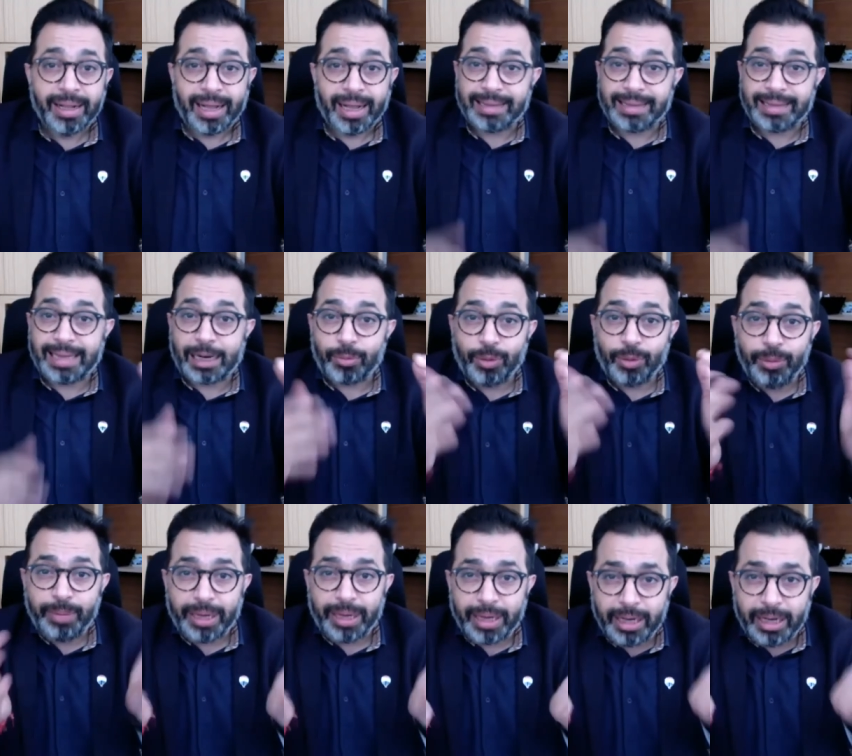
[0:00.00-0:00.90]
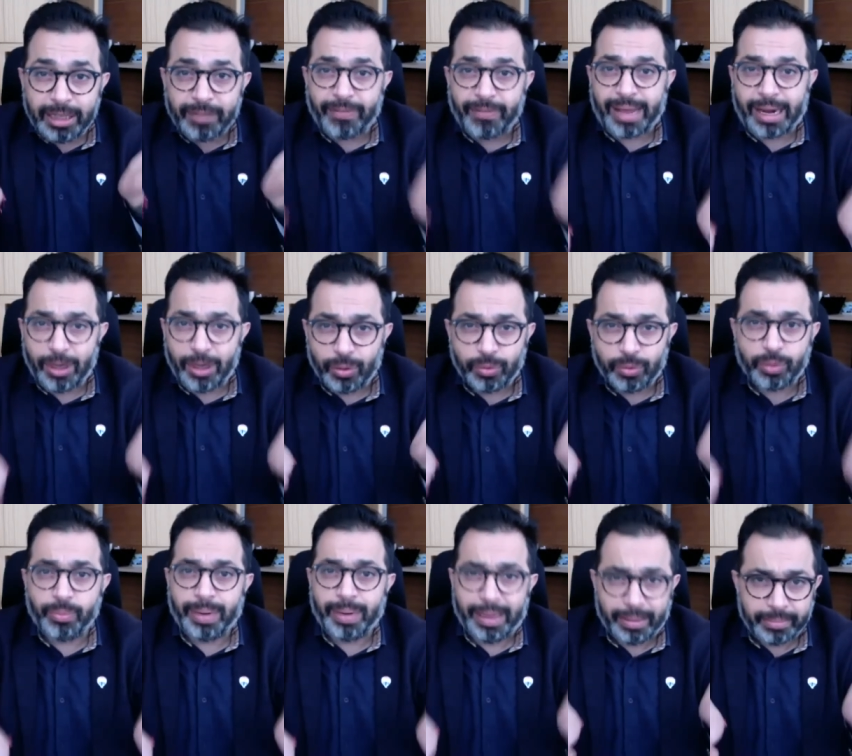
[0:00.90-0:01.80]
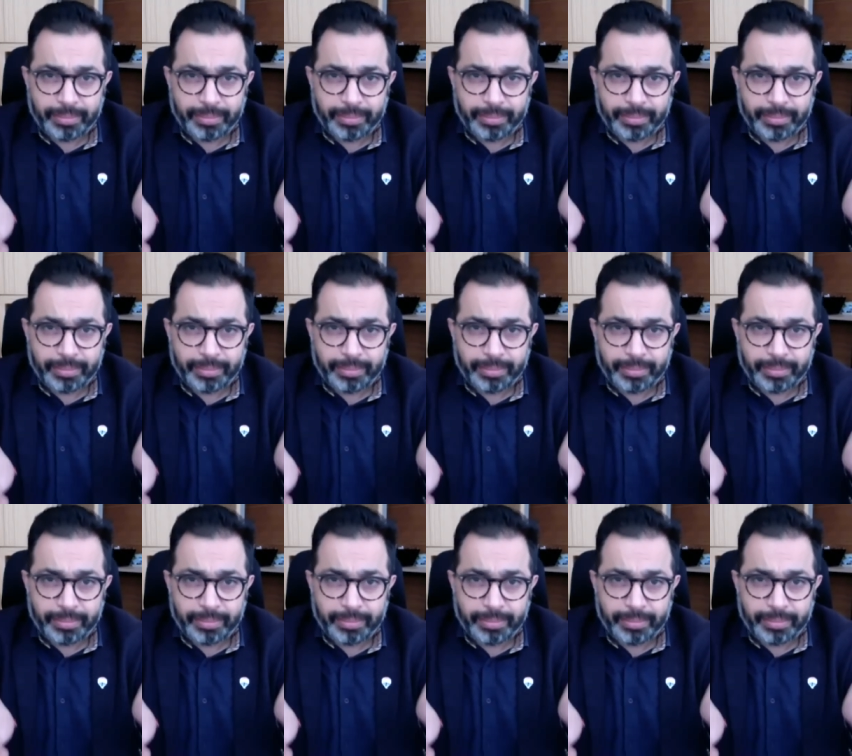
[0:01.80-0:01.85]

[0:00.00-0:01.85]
And that would be really the value you build.